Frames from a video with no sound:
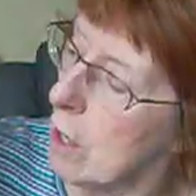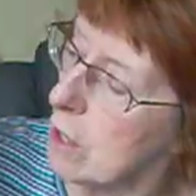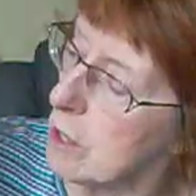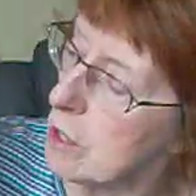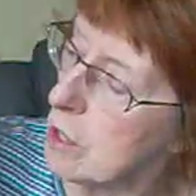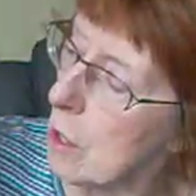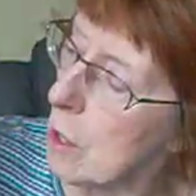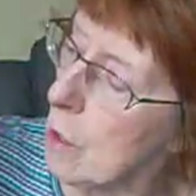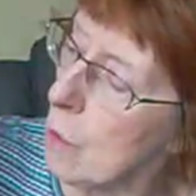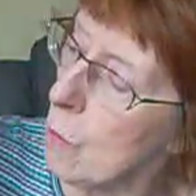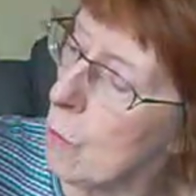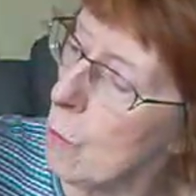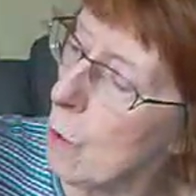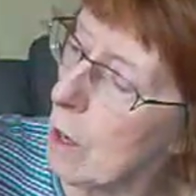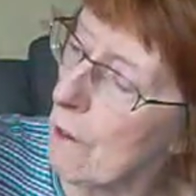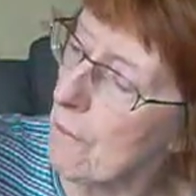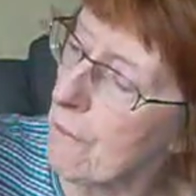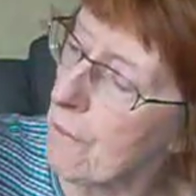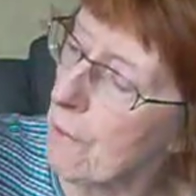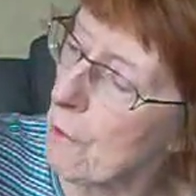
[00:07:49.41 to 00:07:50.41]
So
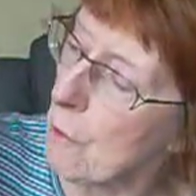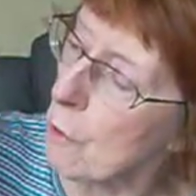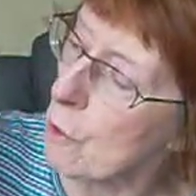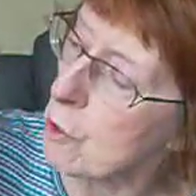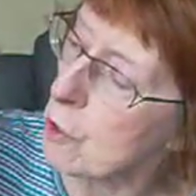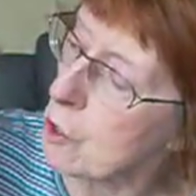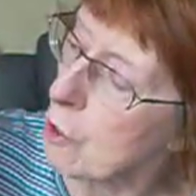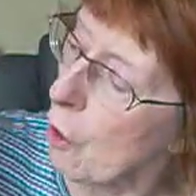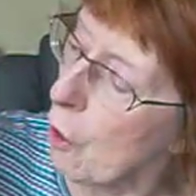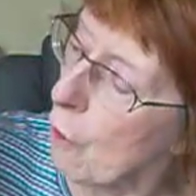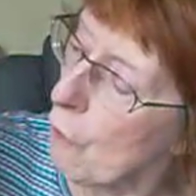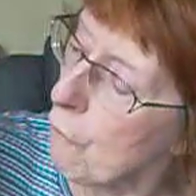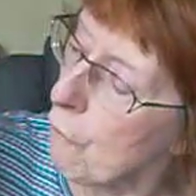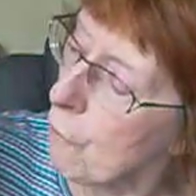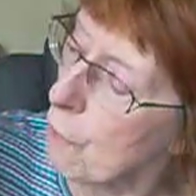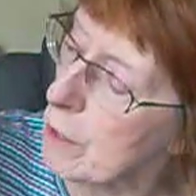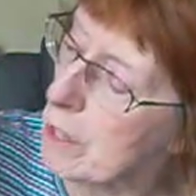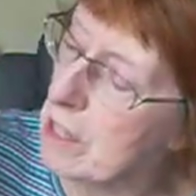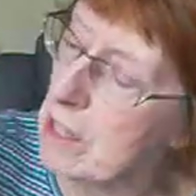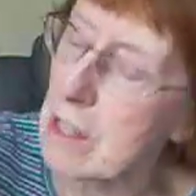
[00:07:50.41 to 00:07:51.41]
what I thought of
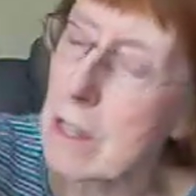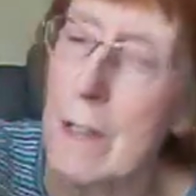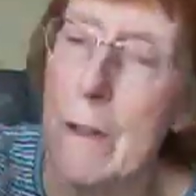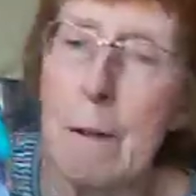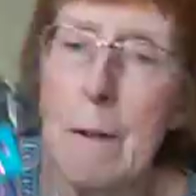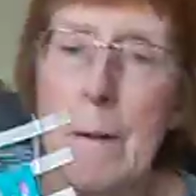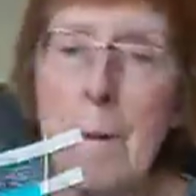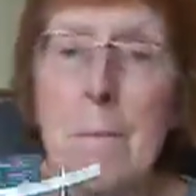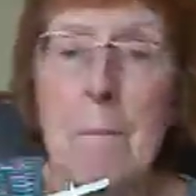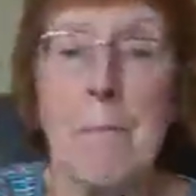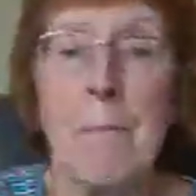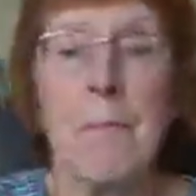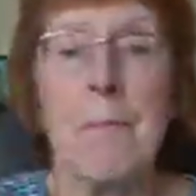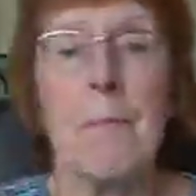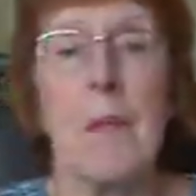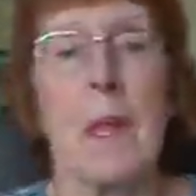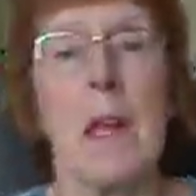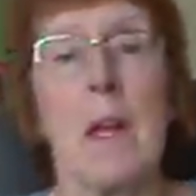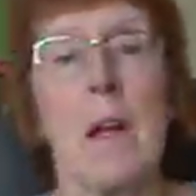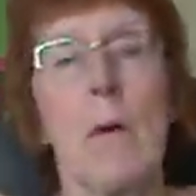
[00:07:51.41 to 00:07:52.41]
was,
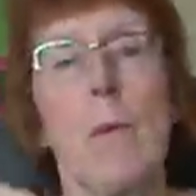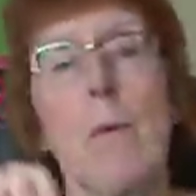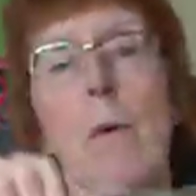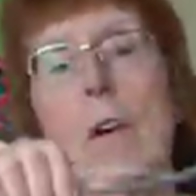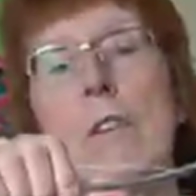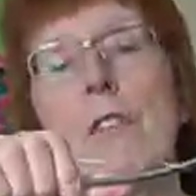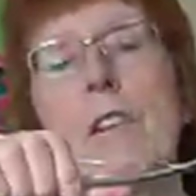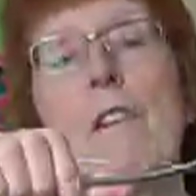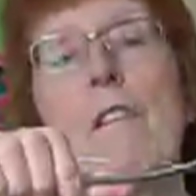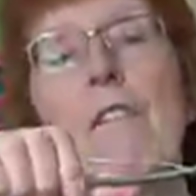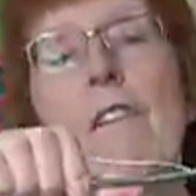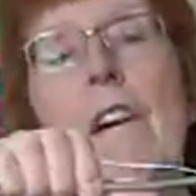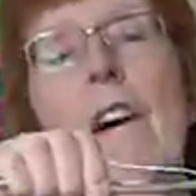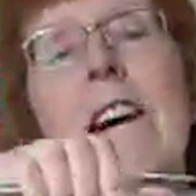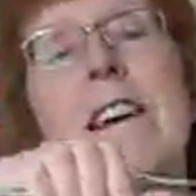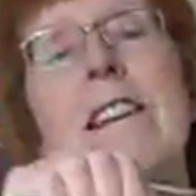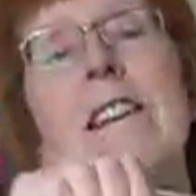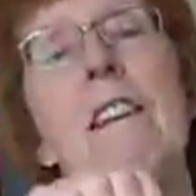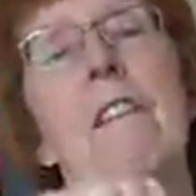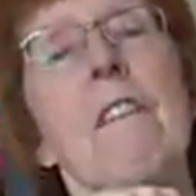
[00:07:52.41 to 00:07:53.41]
what do you
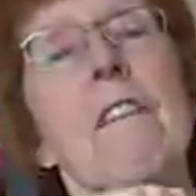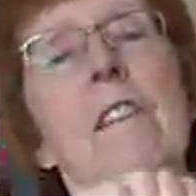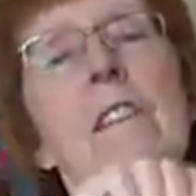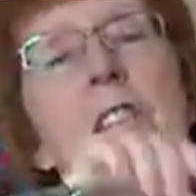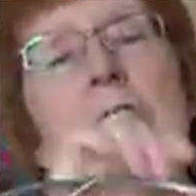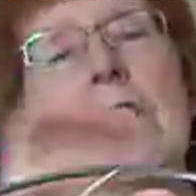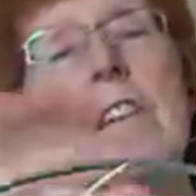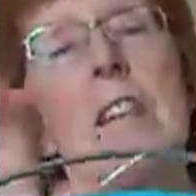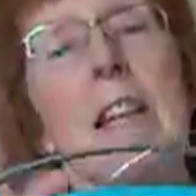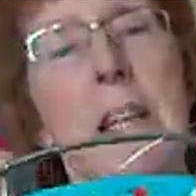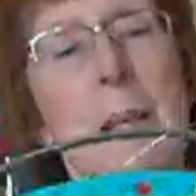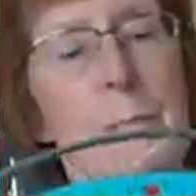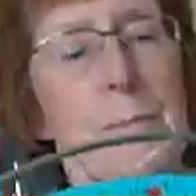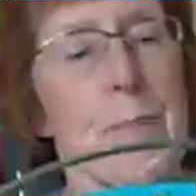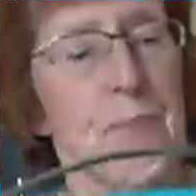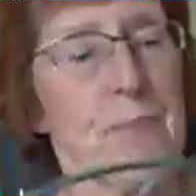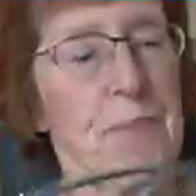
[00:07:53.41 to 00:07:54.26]
find in the sea?